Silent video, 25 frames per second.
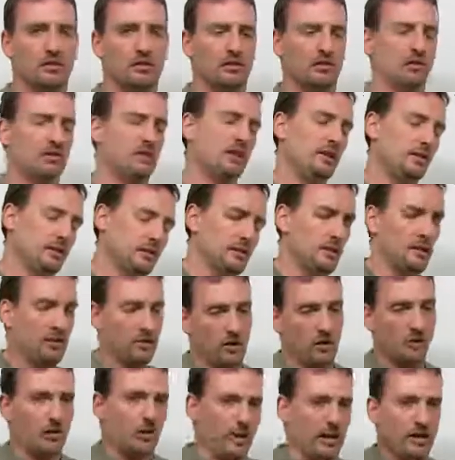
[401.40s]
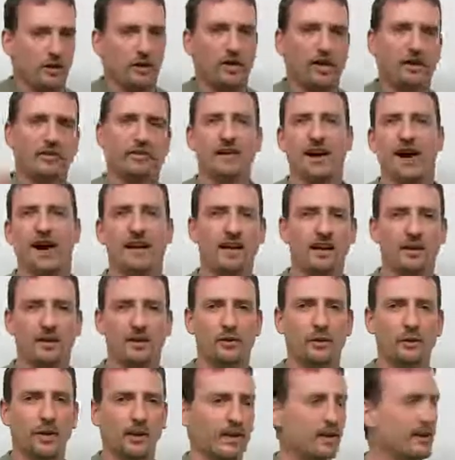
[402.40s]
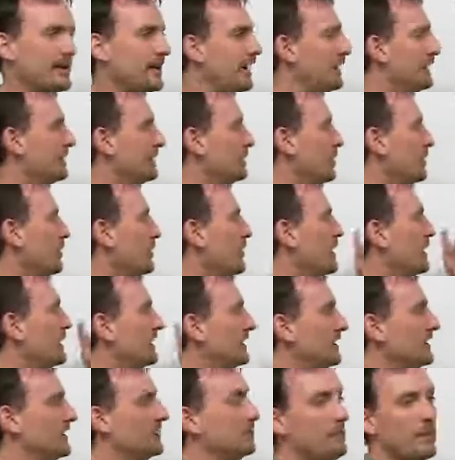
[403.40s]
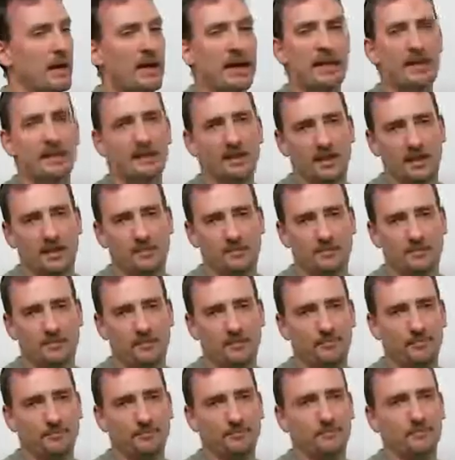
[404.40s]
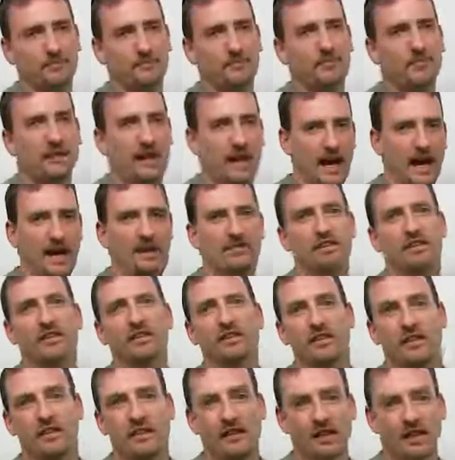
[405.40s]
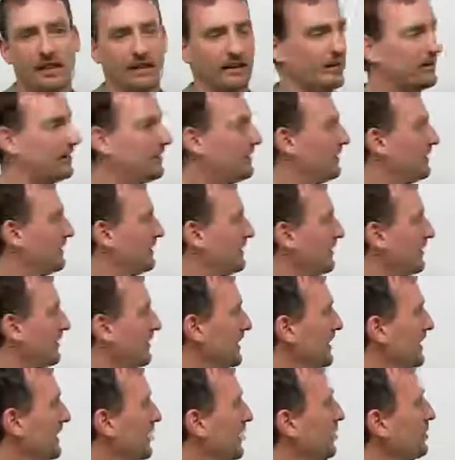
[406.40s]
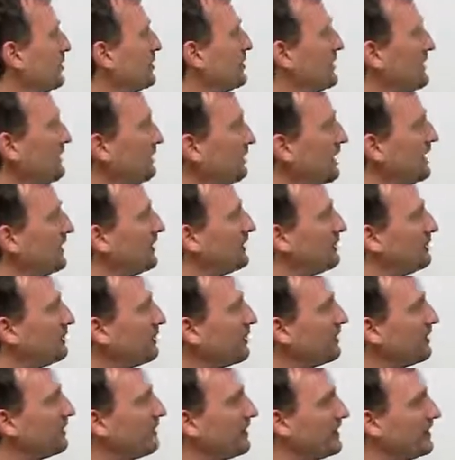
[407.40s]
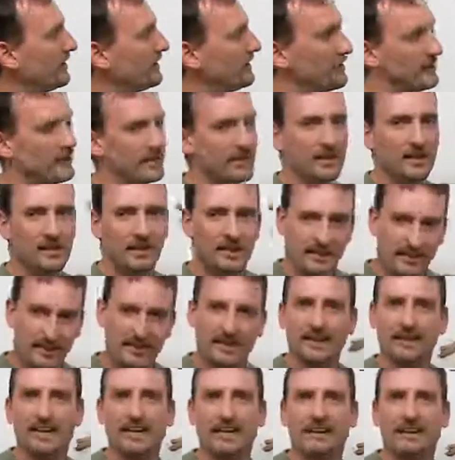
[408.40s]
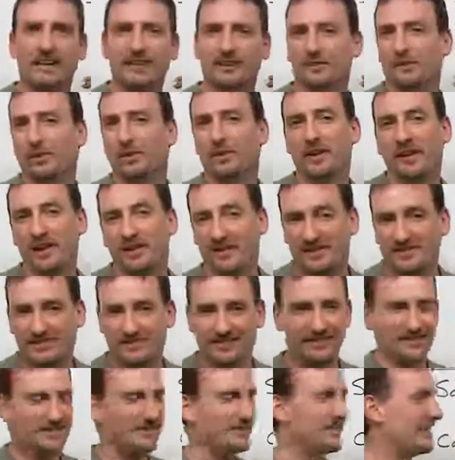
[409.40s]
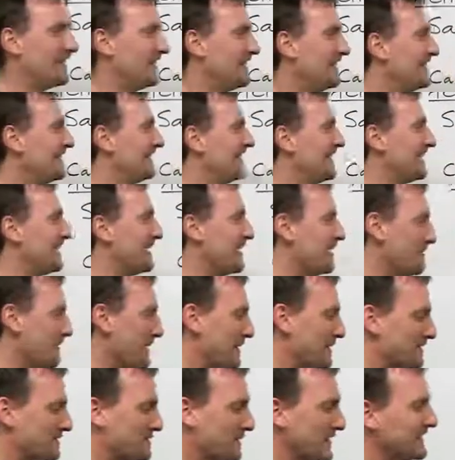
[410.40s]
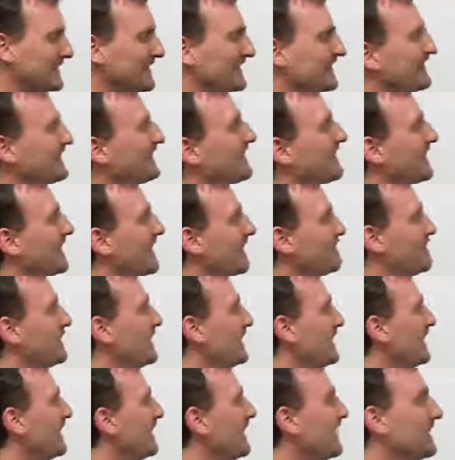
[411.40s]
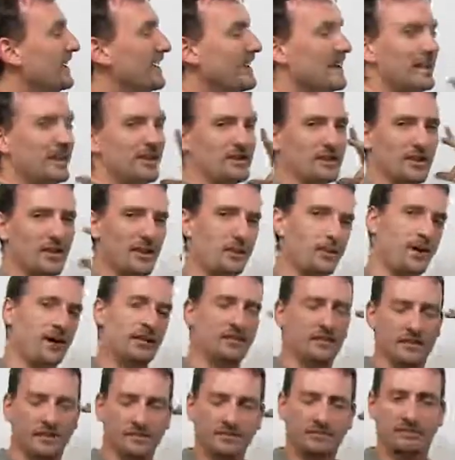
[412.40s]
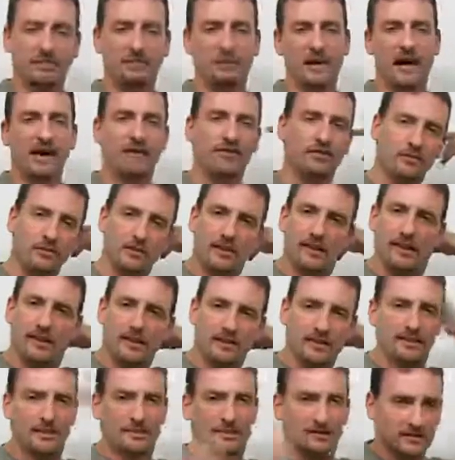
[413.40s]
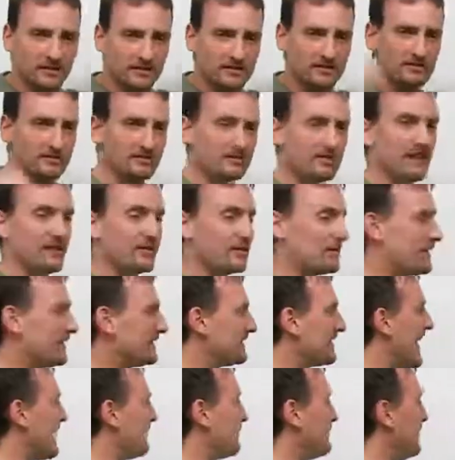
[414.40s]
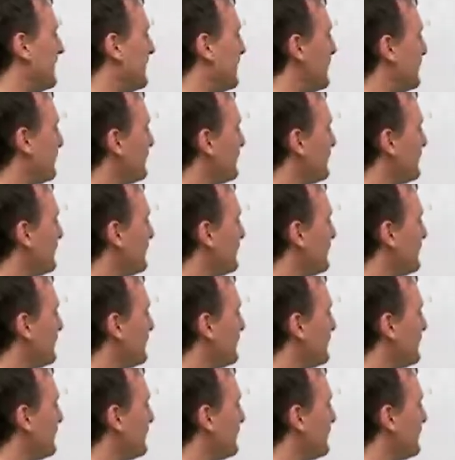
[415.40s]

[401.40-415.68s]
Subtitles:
So he was like, oh, okay, fine, I'll go get a cut. So she made him have his hair cut, okay? Or she made her boyfriend cut his own hair. Sorry, I was mixing a couple there. So he went to their bathroom, cut it, everybody's happy.